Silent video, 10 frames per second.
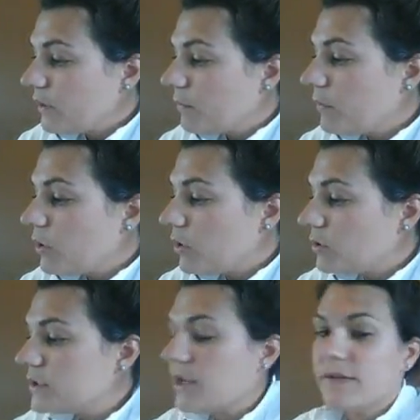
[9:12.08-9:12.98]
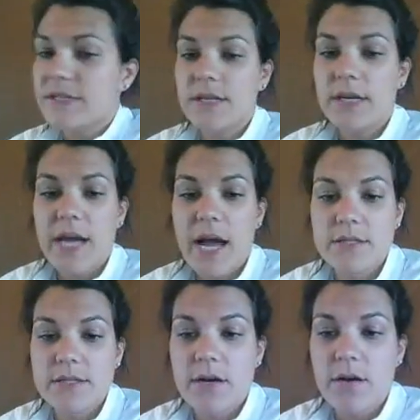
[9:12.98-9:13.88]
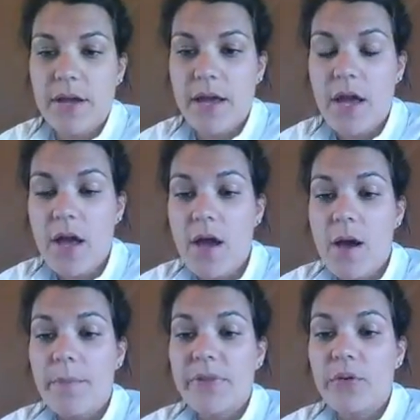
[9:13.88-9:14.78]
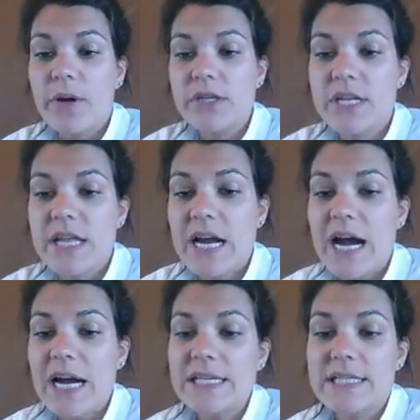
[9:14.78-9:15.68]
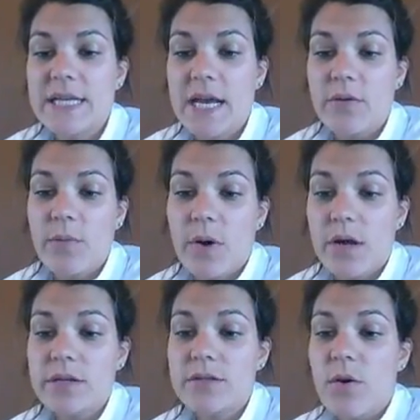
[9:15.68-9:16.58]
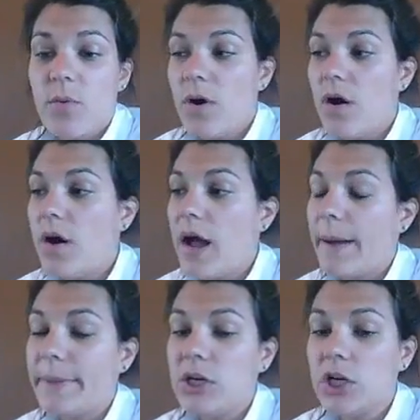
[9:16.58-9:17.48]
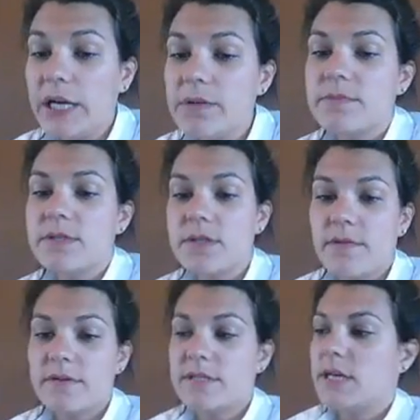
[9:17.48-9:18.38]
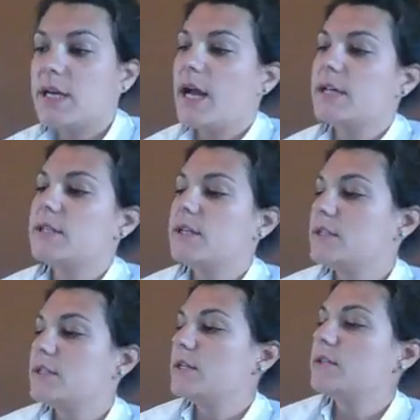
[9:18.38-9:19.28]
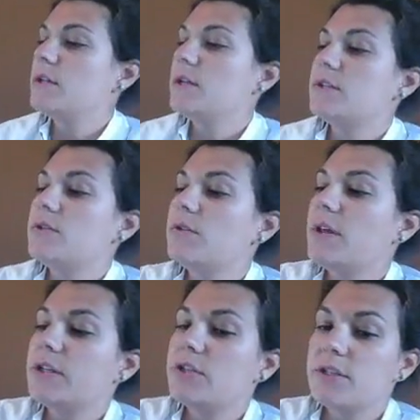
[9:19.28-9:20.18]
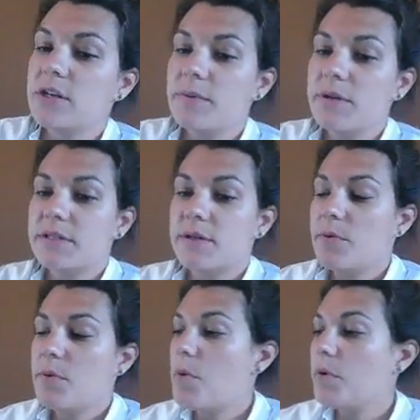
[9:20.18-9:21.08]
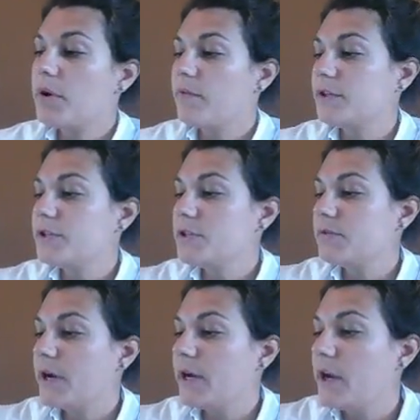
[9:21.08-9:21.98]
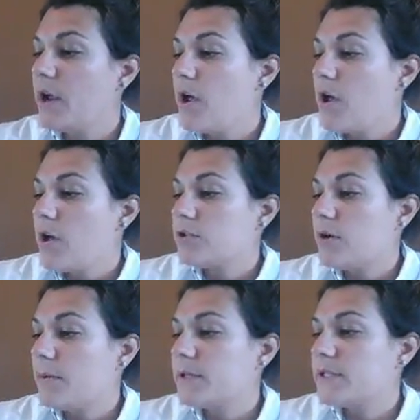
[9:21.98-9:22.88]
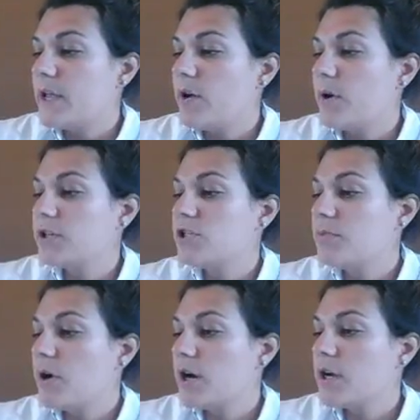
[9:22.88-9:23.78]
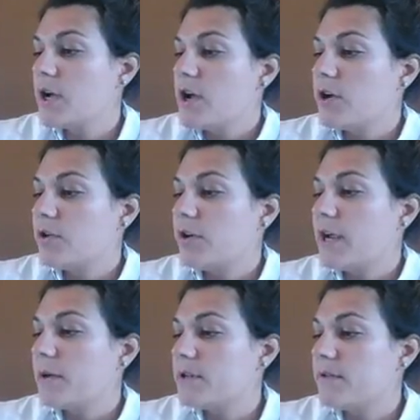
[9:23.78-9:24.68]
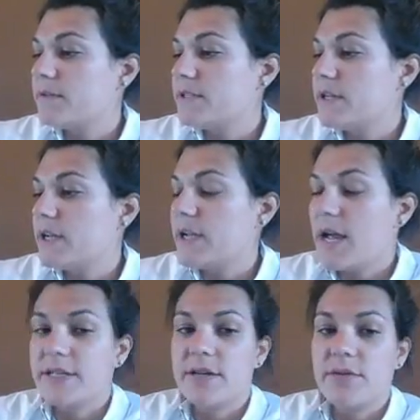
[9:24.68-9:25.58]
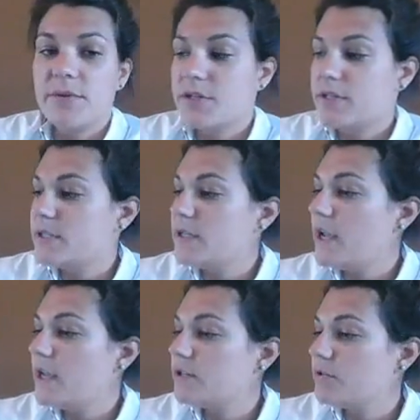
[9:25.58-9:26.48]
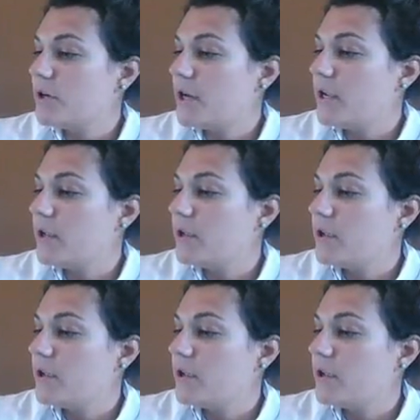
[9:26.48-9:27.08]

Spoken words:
moles of acetic acid, okay? But the question that I stated was, well, how many grams of acetic acid is this? And so that's just going to be a simple mole conversion, right? So I'm going to say question mark grams of acetic acid, which is CH3,